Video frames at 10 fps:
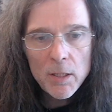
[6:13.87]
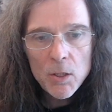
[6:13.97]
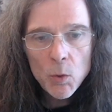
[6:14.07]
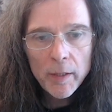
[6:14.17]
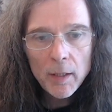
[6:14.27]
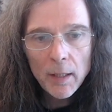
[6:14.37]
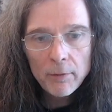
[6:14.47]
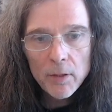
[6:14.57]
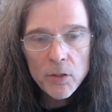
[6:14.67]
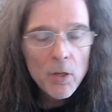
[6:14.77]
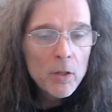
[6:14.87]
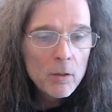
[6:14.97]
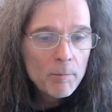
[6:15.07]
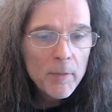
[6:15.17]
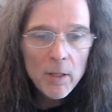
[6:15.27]
tweak your levels,
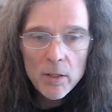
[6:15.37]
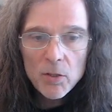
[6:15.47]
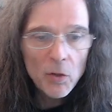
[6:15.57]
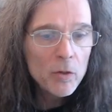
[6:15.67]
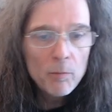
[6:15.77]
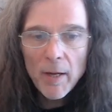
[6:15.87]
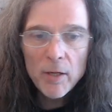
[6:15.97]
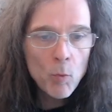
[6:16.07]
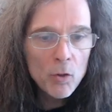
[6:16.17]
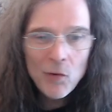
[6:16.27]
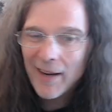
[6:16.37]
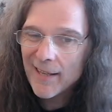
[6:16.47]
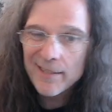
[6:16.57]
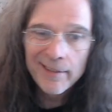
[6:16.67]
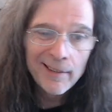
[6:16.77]
because you've made one track, it's a
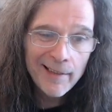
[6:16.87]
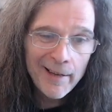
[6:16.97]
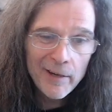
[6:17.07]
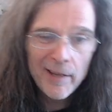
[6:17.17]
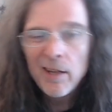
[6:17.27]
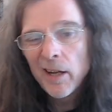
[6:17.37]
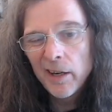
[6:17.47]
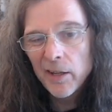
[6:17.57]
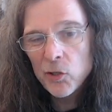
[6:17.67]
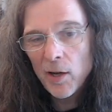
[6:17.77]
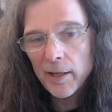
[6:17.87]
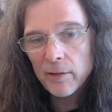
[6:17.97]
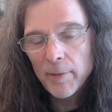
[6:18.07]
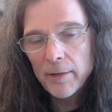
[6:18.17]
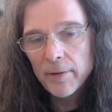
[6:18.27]
little louder, another track you
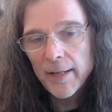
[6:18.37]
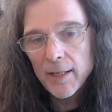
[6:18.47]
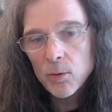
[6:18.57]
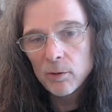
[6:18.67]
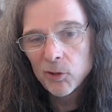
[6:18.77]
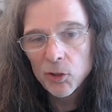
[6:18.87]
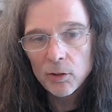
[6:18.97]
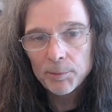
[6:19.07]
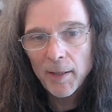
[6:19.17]
made for the next one, backing